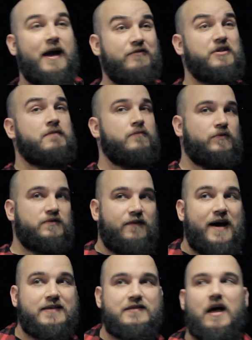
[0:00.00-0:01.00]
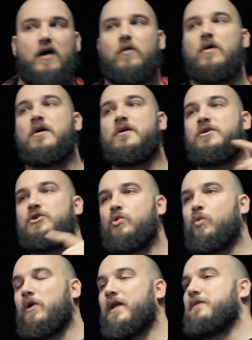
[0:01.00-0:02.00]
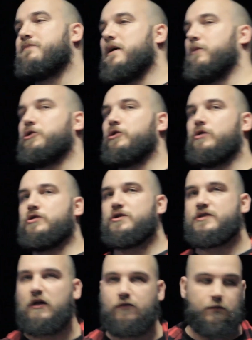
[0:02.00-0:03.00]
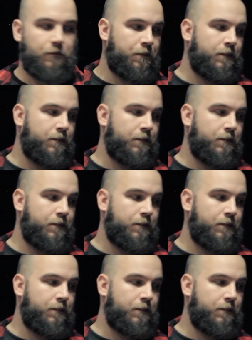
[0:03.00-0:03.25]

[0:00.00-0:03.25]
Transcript: Everything moves fast now. You will not be able to do it yourself.